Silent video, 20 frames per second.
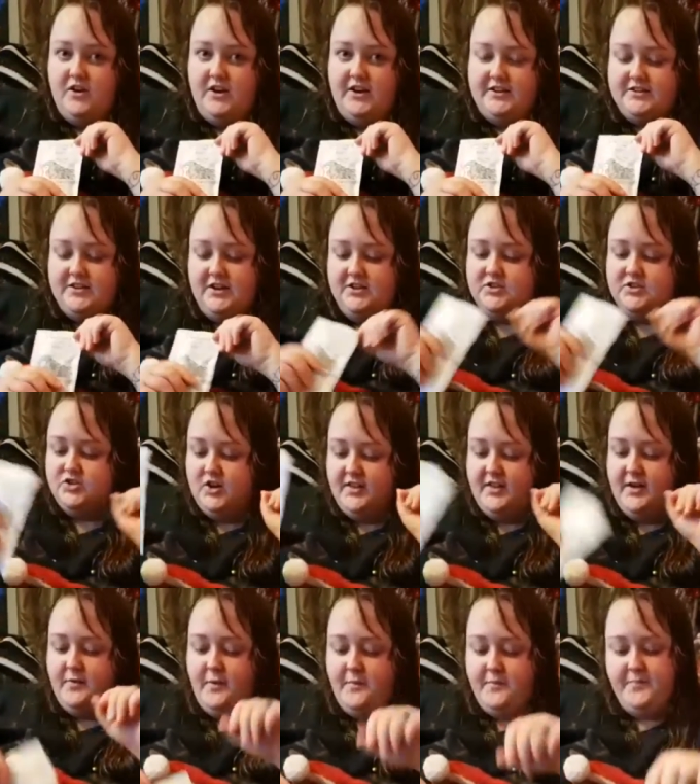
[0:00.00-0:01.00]
Really excited to
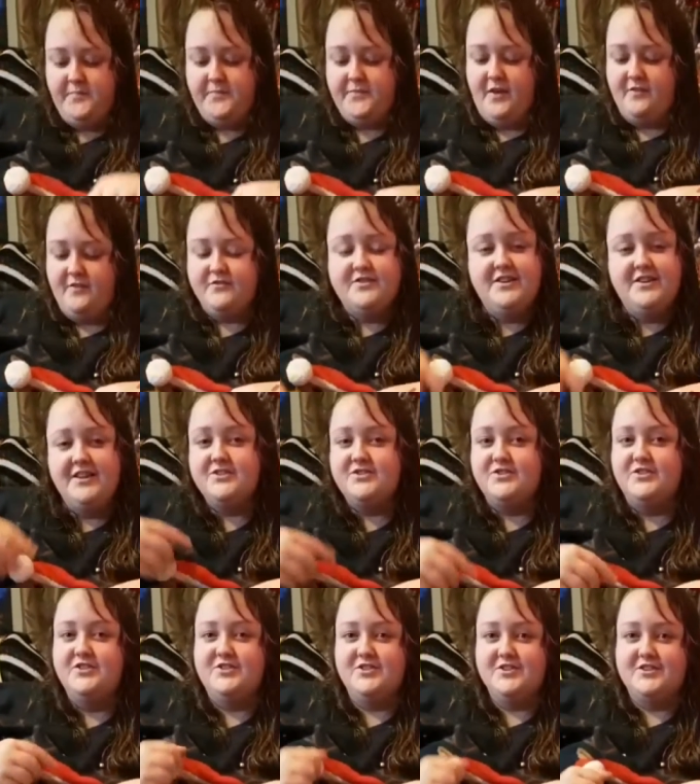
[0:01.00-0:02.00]
try that one. I've
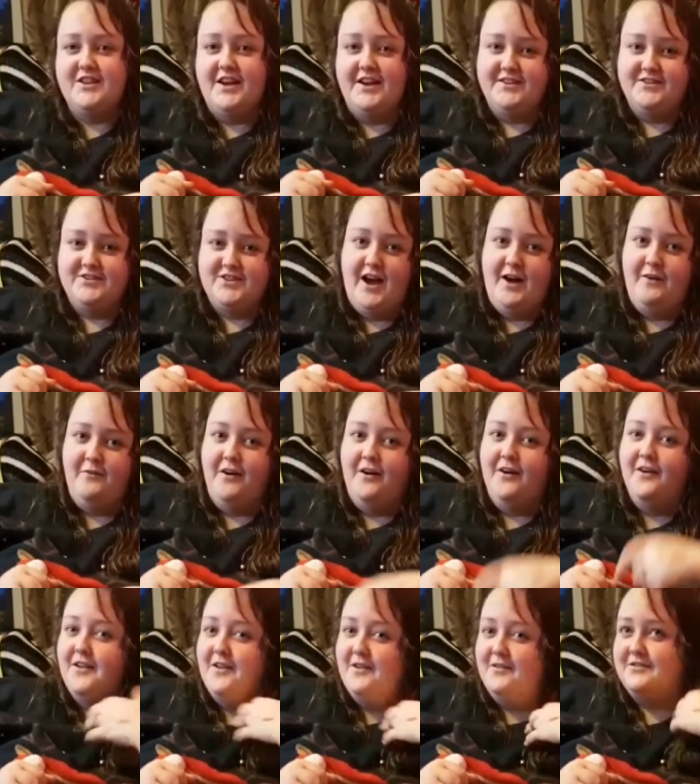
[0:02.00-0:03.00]
literally just had a
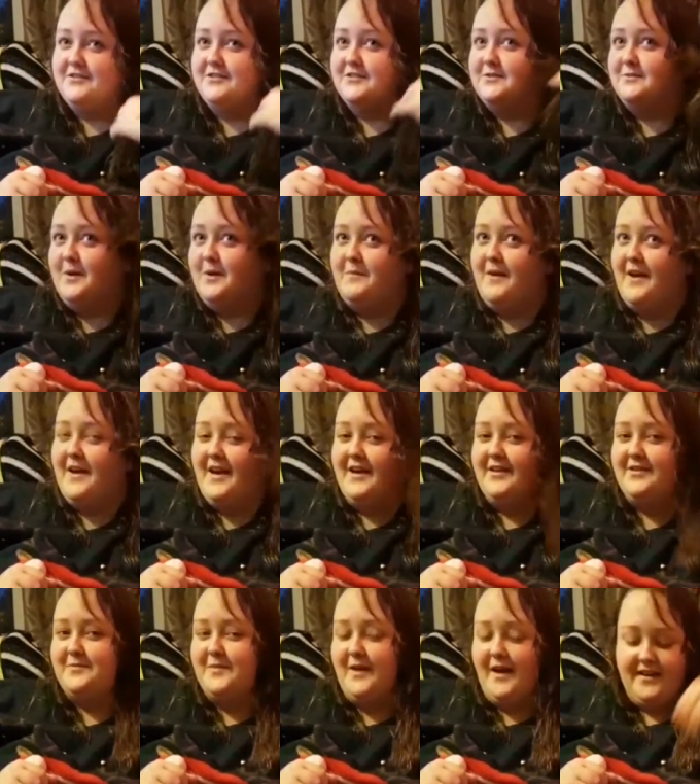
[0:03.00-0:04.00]
shower, which is why my
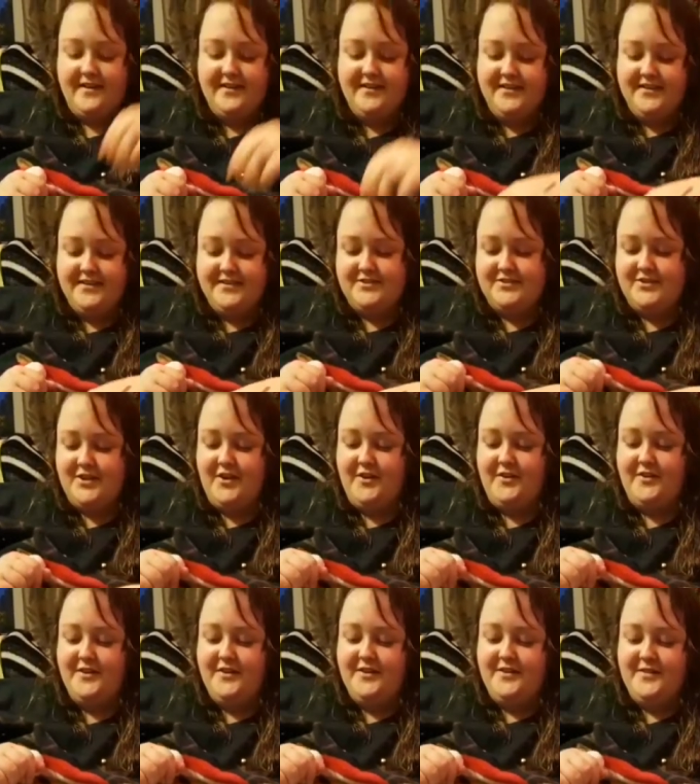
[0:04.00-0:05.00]
hair's wet.
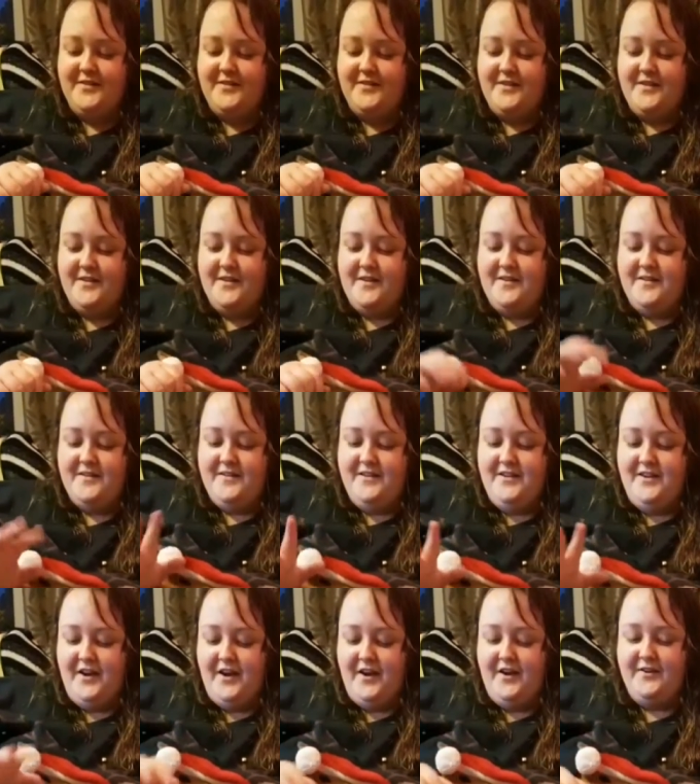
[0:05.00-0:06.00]
So
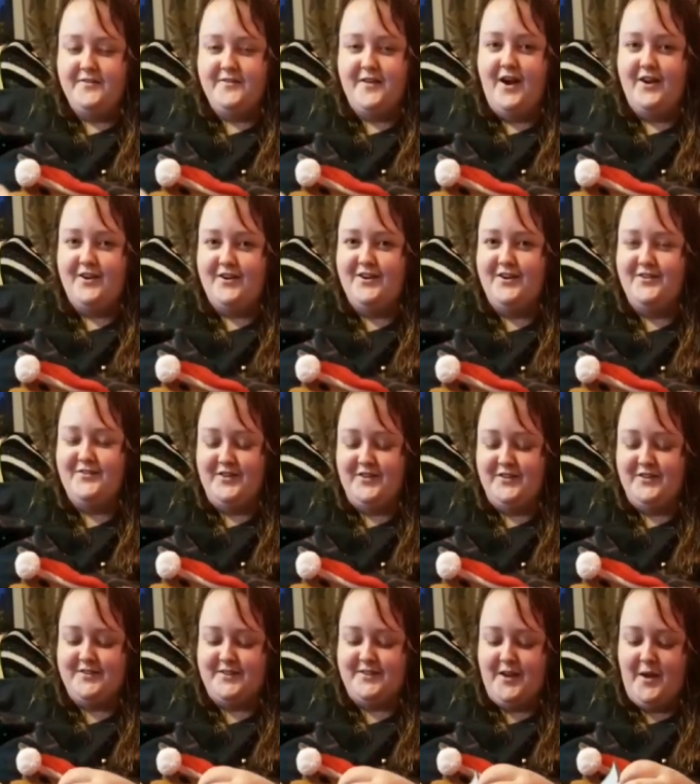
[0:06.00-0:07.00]
you know, I could have
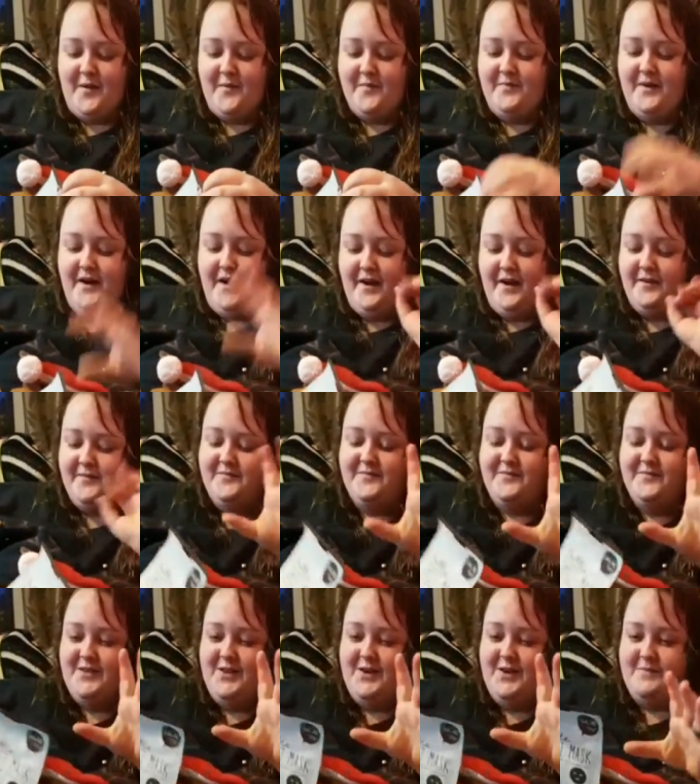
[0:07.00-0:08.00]
used it, but
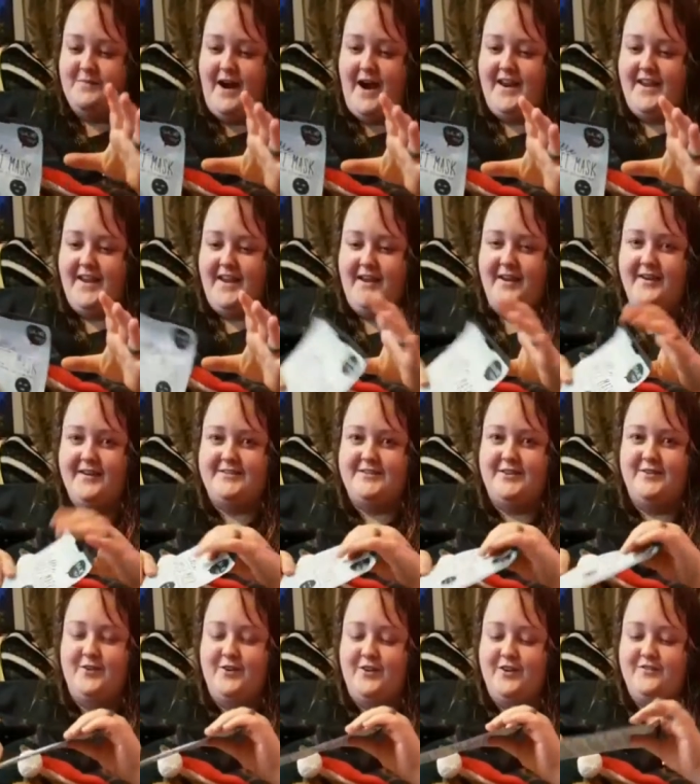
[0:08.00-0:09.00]
not mad at it
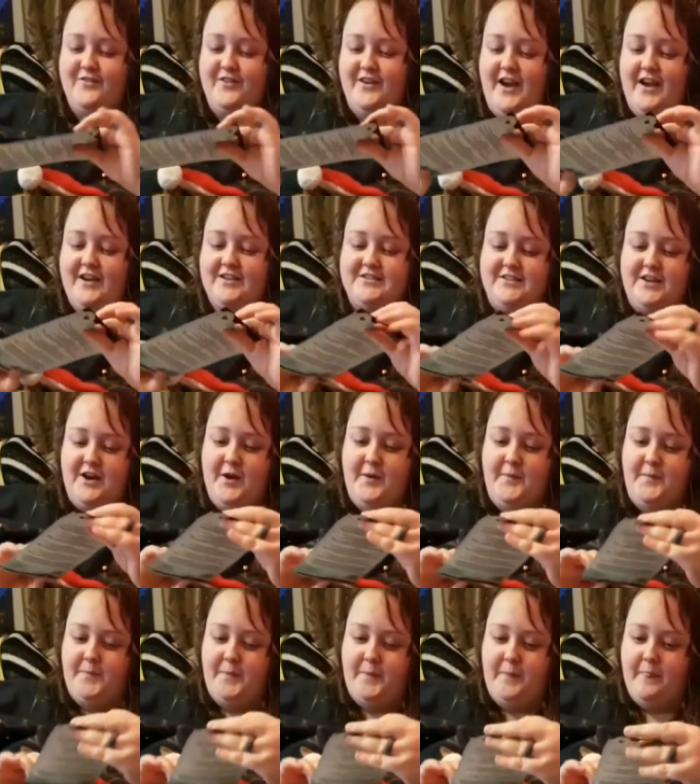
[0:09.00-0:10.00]
because I've got it for next
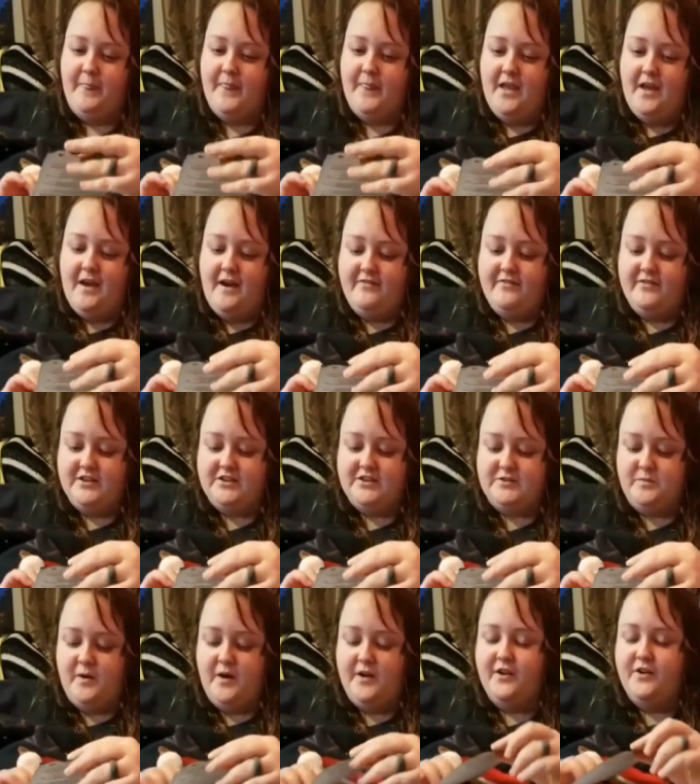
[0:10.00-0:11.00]
time. And
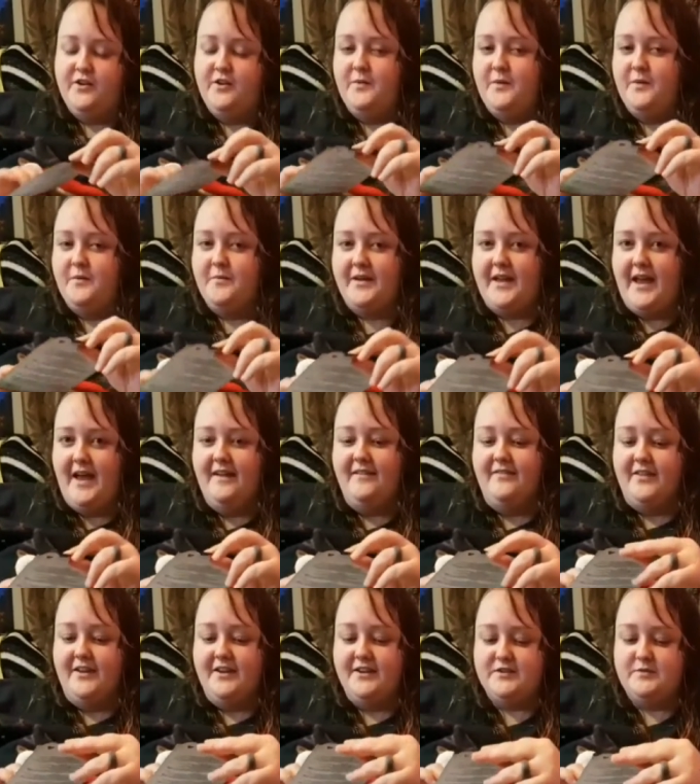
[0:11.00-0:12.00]
this one, I knew we were
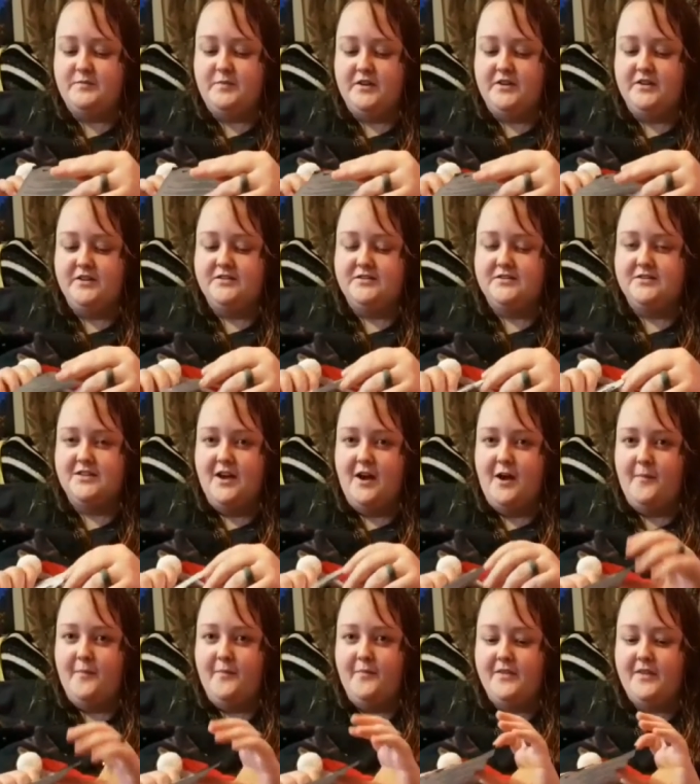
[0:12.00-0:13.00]
getting this because
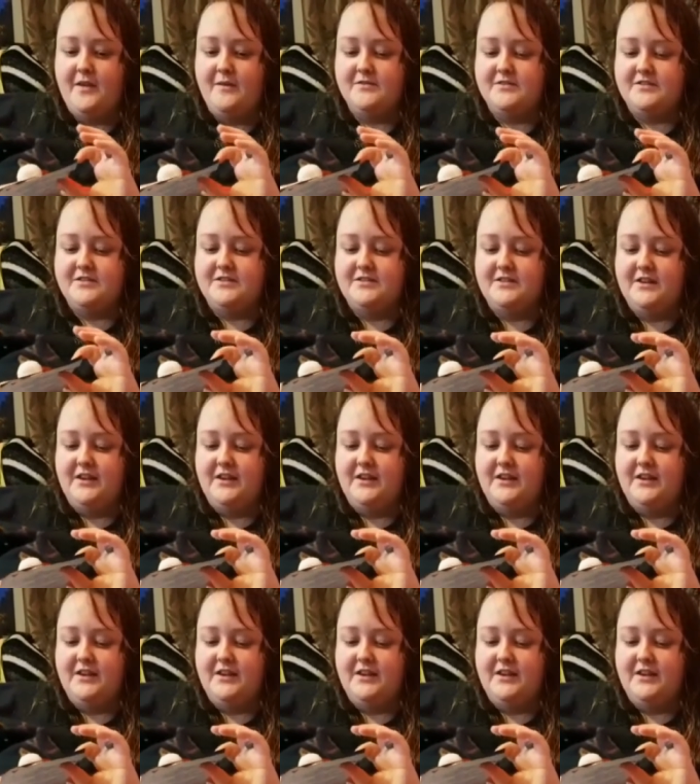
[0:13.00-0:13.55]
um, there was